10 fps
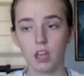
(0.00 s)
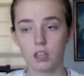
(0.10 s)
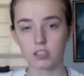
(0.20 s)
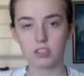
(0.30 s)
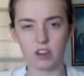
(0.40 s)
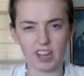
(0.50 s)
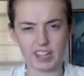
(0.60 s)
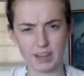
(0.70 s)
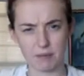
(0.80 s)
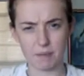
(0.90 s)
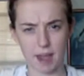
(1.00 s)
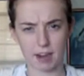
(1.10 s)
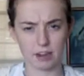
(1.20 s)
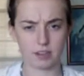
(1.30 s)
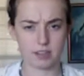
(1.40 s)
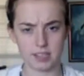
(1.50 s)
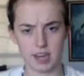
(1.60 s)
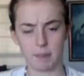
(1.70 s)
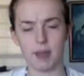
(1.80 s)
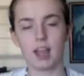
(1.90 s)
Sorry again, my back hurts
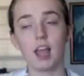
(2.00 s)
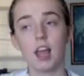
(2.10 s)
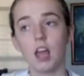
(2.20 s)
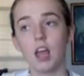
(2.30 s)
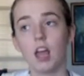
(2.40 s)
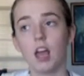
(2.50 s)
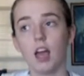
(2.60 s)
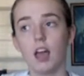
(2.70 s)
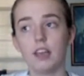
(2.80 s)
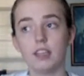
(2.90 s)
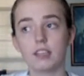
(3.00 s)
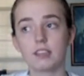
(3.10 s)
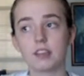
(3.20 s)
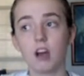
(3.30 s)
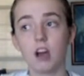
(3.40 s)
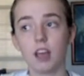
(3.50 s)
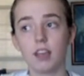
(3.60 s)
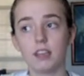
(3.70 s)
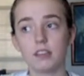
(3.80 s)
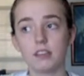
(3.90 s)
today, but it's
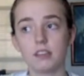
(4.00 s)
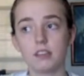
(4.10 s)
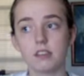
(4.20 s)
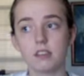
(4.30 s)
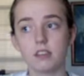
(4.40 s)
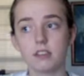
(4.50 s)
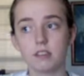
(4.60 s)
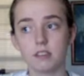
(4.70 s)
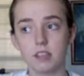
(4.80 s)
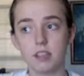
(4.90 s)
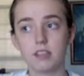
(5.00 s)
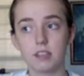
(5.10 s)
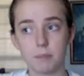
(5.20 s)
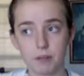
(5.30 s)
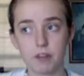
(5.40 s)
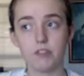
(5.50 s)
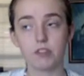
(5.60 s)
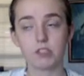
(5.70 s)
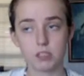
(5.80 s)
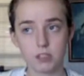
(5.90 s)
the book
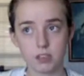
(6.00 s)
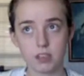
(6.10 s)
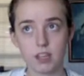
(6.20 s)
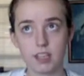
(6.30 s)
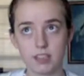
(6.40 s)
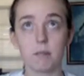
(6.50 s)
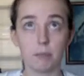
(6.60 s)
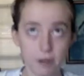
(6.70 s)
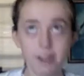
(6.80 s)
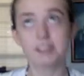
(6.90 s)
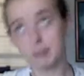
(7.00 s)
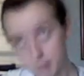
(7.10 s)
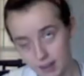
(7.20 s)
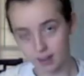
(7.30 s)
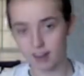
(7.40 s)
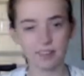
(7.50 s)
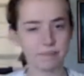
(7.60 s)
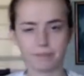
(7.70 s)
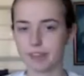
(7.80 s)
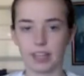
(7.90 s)
reviews. It's the book Spin Art.
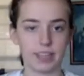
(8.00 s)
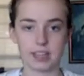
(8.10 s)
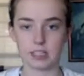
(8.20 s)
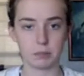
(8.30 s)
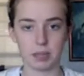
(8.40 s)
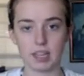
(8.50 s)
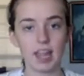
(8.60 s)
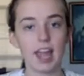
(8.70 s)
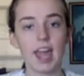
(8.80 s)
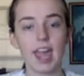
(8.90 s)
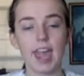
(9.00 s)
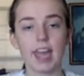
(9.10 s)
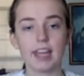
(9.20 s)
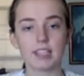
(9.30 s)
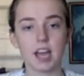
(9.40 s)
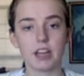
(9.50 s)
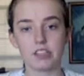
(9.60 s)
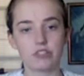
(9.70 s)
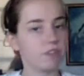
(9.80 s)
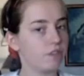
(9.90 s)
I can't speak. And I
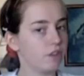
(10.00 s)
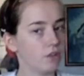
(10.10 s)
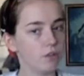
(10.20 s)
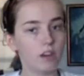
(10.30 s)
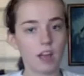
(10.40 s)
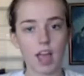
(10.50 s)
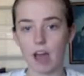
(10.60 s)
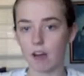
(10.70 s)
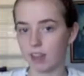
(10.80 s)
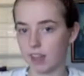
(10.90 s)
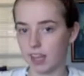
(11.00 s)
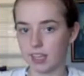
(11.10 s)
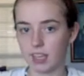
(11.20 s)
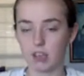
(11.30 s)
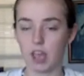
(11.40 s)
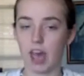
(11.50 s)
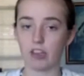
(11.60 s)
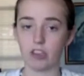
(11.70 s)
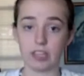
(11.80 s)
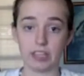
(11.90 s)
just review how I like it, how you
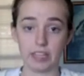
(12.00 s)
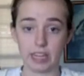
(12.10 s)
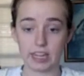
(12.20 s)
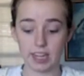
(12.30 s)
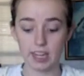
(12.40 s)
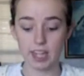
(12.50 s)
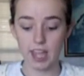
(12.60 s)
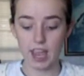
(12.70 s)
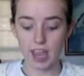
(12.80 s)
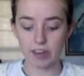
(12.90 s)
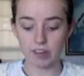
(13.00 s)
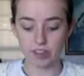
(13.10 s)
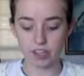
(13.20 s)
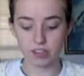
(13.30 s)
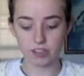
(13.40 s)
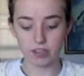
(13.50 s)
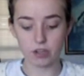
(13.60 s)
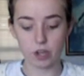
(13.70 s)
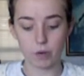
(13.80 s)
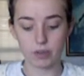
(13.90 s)
can get it, and everything. So
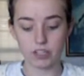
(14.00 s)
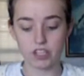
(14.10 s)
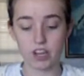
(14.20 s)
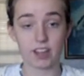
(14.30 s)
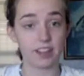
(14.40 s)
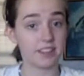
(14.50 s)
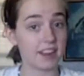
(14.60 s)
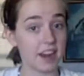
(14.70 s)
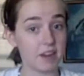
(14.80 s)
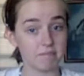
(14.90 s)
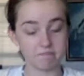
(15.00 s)
go and check that out.